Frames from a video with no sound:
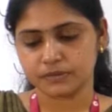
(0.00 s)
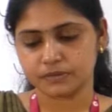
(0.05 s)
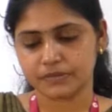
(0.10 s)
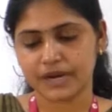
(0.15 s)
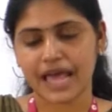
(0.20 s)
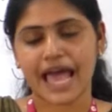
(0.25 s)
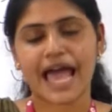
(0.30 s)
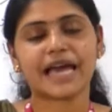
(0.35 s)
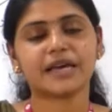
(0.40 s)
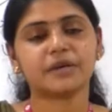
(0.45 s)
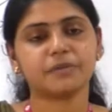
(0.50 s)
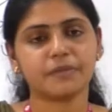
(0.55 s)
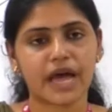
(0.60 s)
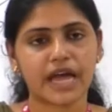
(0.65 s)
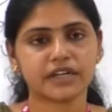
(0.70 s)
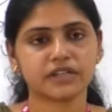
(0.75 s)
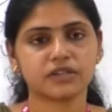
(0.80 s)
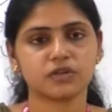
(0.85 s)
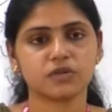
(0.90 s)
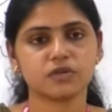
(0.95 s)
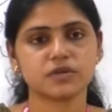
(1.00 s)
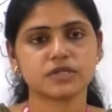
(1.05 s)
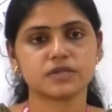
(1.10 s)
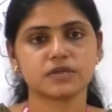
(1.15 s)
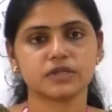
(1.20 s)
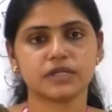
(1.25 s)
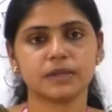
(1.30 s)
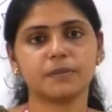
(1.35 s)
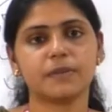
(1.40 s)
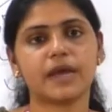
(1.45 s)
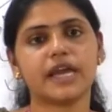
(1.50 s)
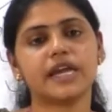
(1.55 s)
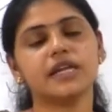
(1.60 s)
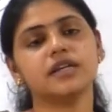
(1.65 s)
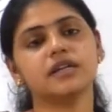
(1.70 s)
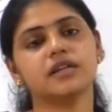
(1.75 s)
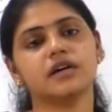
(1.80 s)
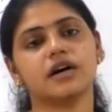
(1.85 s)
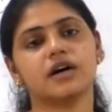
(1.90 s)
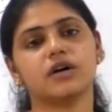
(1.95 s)
black mangroves, the
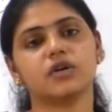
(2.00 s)
main